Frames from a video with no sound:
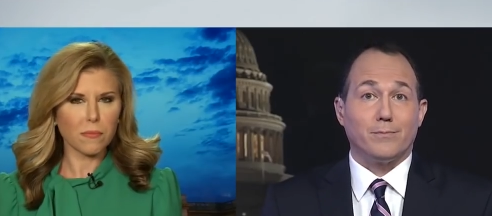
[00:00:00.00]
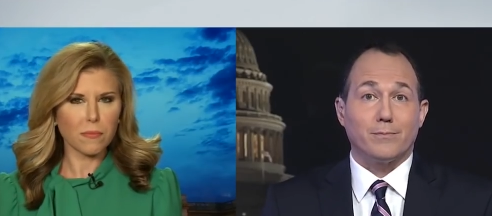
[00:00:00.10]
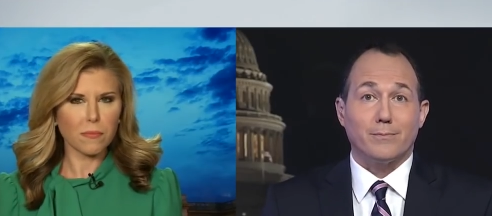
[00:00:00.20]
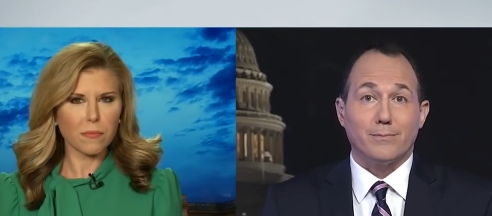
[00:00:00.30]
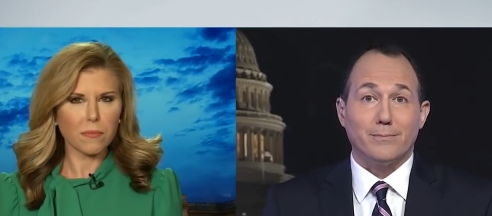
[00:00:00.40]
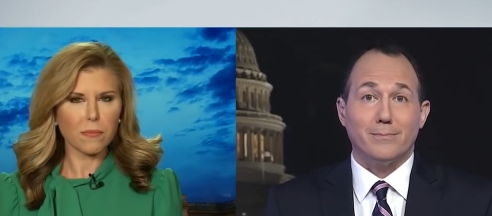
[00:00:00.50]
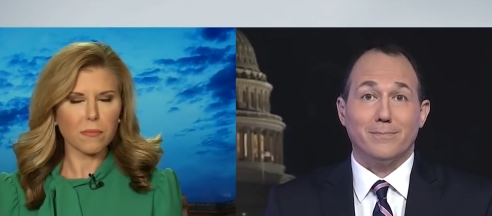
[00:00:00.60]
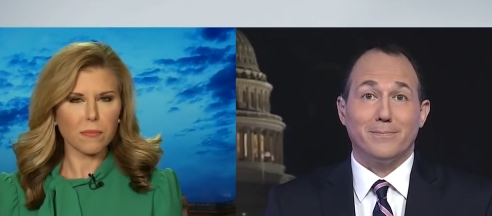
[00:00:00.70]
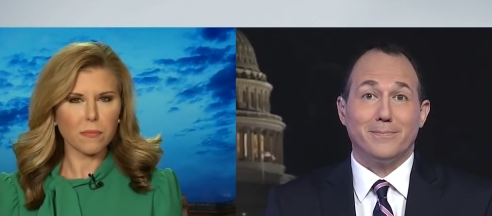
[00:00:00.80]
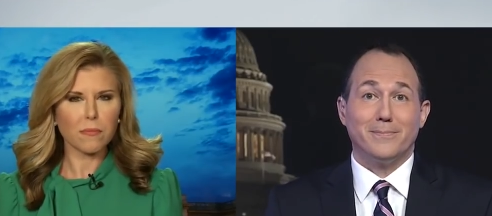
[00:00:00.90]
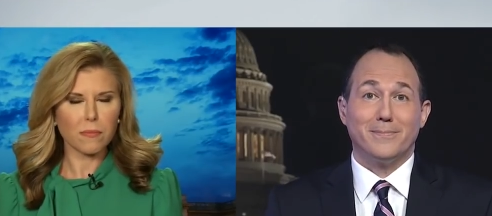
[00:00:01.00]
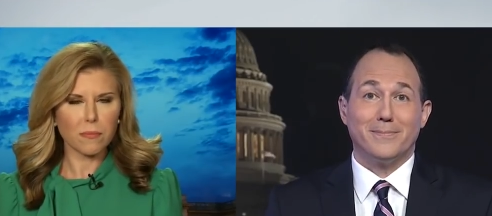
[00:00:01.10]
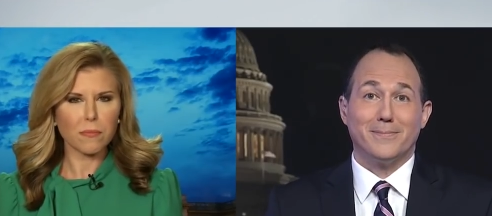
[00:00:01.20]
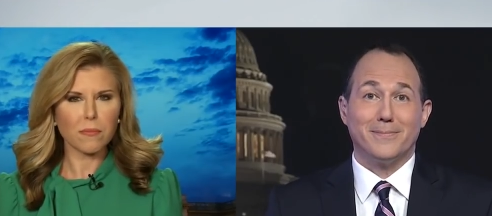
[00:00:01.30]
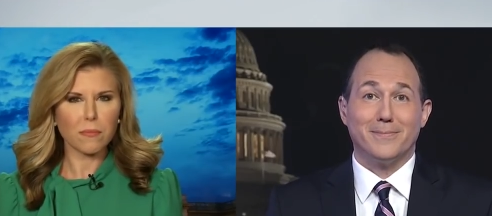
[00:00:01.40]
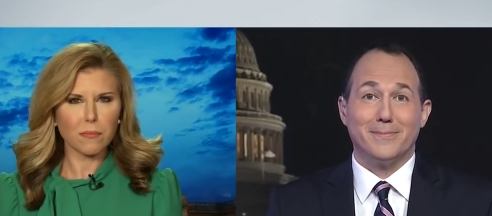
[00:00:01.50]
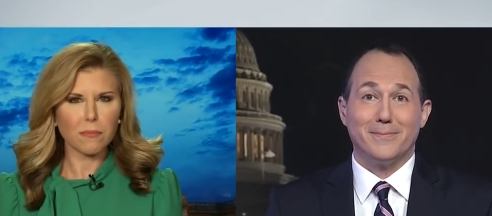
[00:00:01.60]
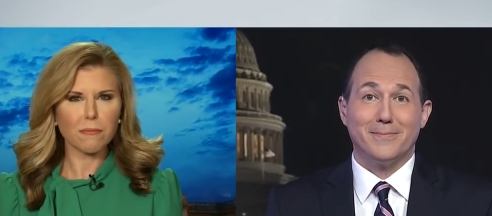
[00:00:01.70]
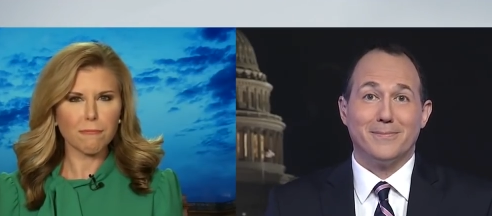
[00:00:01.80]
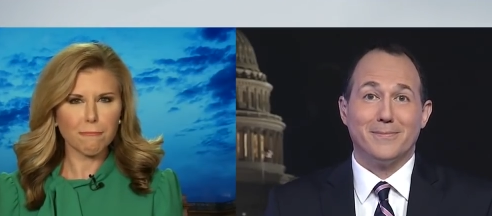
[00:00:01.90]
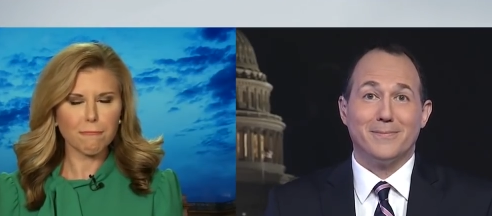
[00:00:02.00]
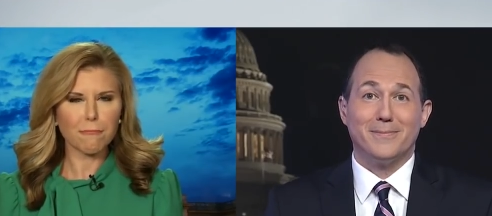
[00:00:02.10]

Nothing is said.